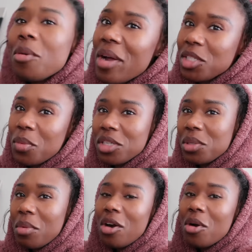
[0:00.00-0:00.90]
I go back to
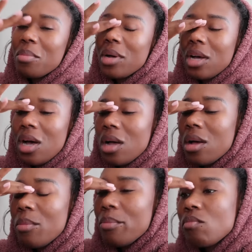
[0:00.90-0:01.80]
work tomorrow. But
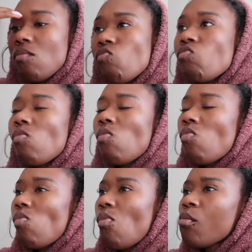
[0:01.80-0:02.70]
um.
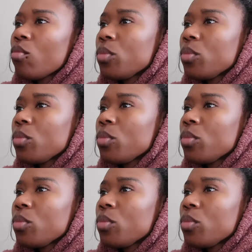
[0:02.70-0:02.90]
Mm,